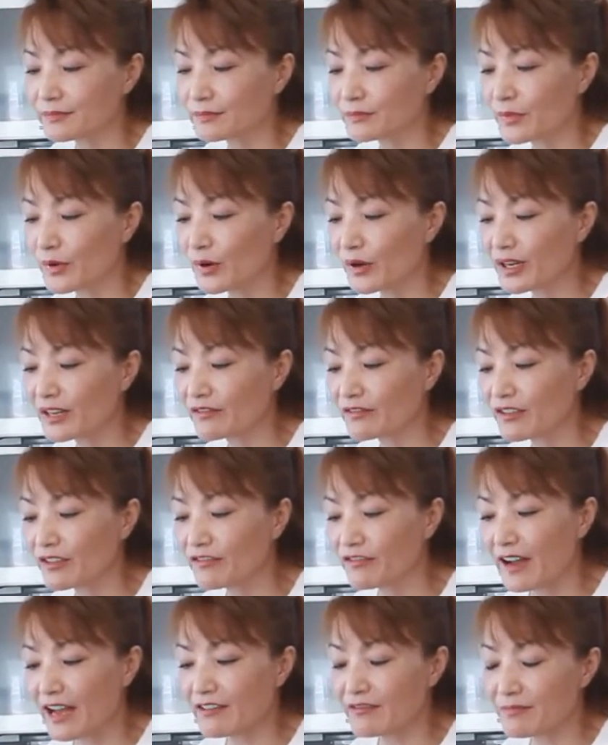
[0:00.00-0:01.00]
Boil it for
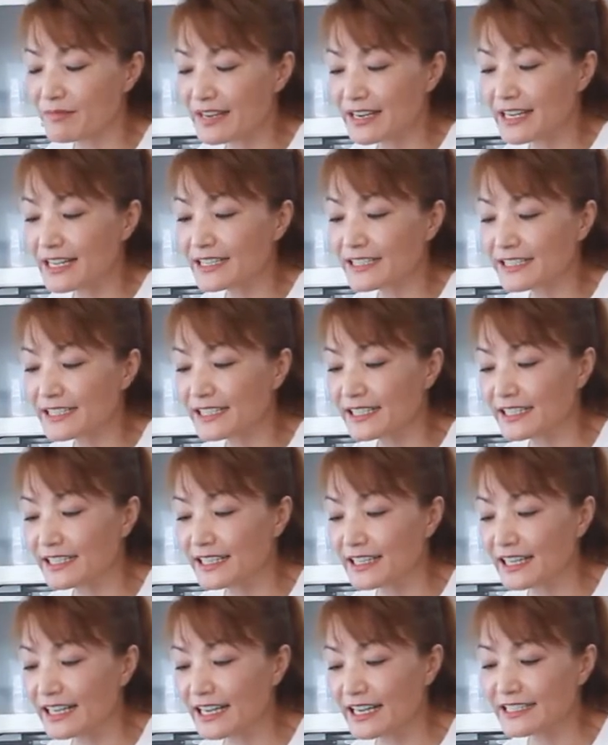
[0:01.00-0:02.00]
5 minutes
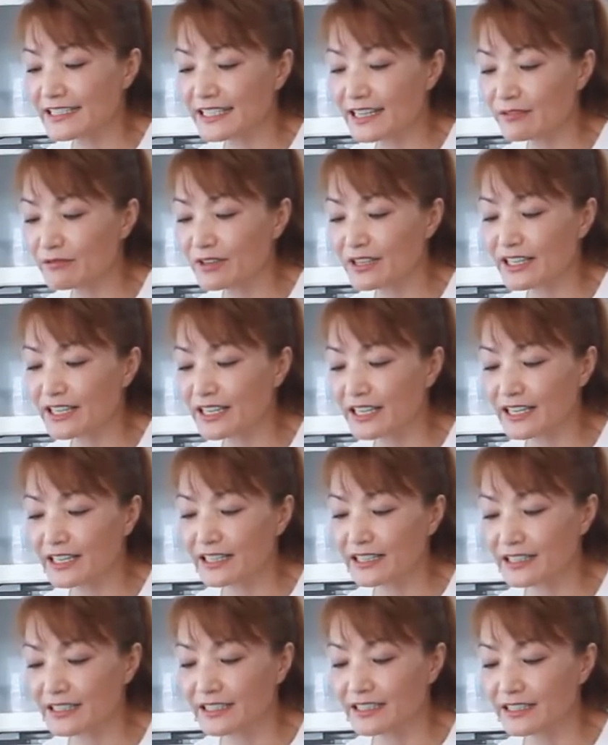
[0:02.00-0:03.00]
and then we
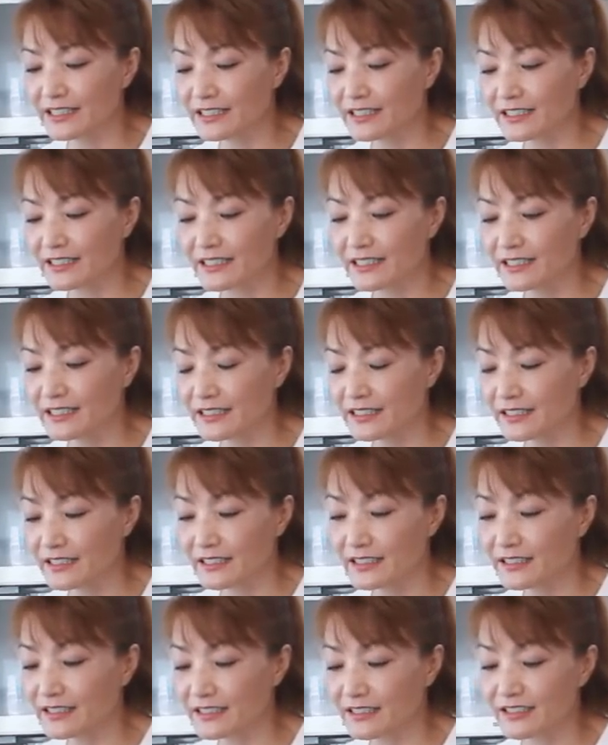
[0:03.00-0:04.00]
can
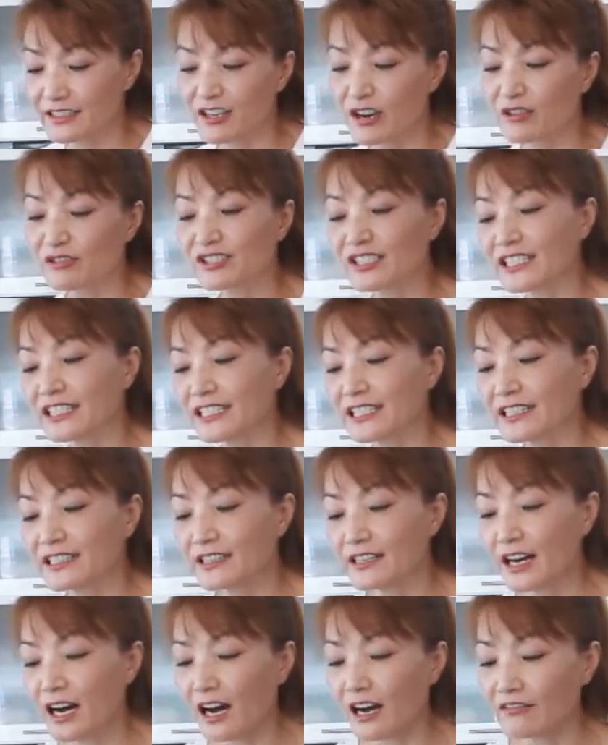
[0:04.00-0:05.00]
roast it in
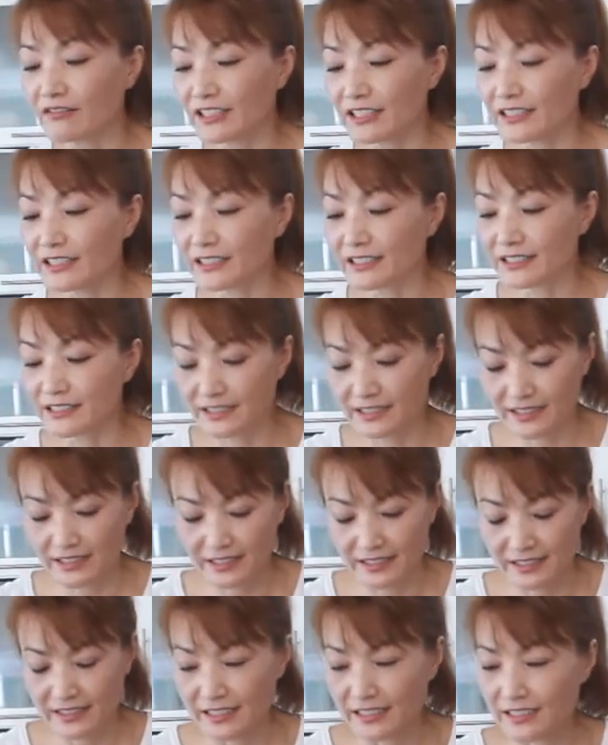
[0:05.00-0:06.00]
the oven
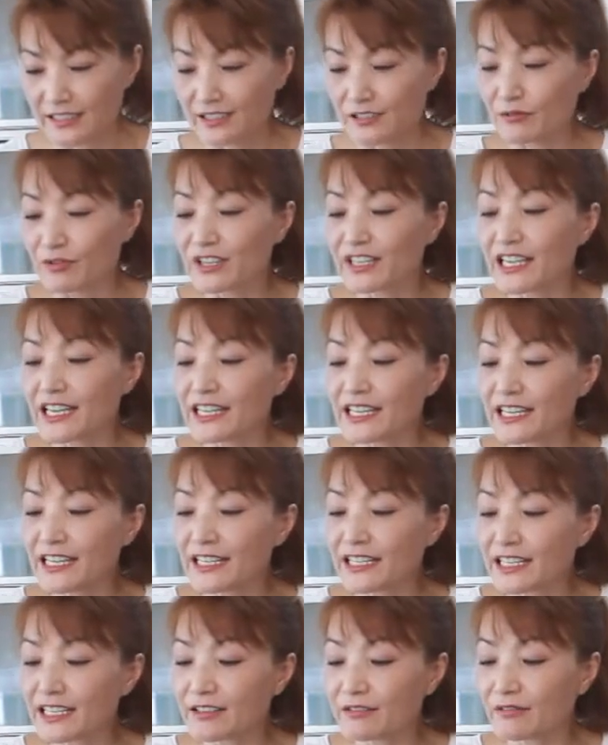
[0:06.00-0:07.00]
so we can
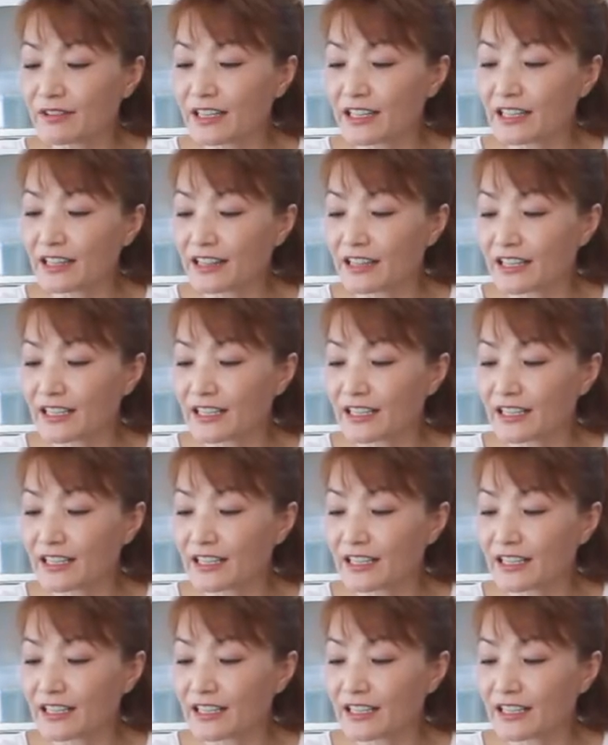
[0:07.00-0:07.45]
eat it with